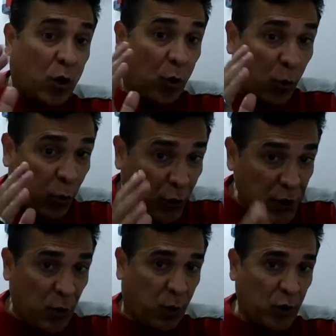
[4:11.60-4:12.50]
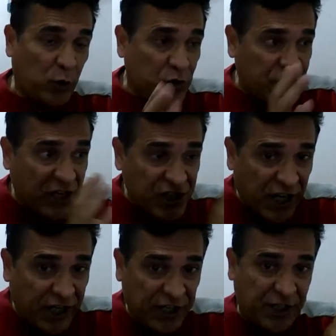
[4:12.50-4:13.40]
would you want to change
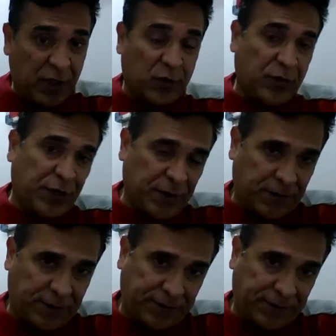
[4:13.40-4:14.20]
anything over here?